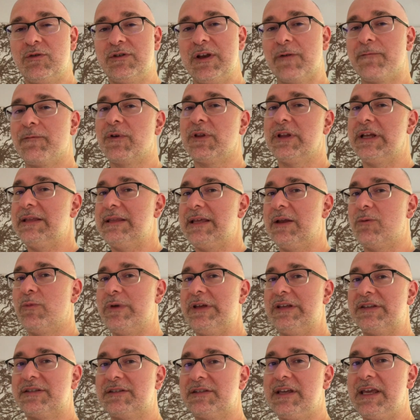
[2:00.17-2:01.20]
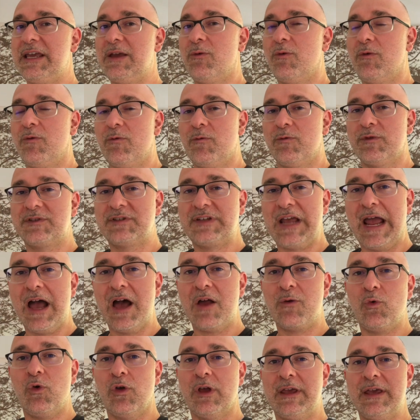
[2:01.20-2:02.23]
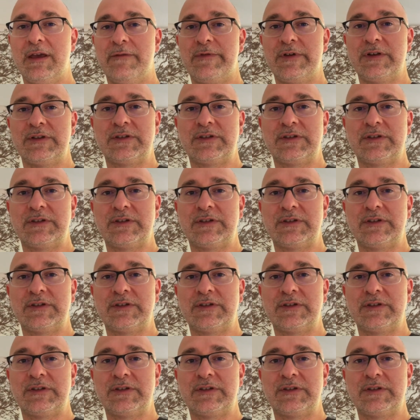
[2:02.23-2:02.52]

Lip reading: differently than we see. Sound will give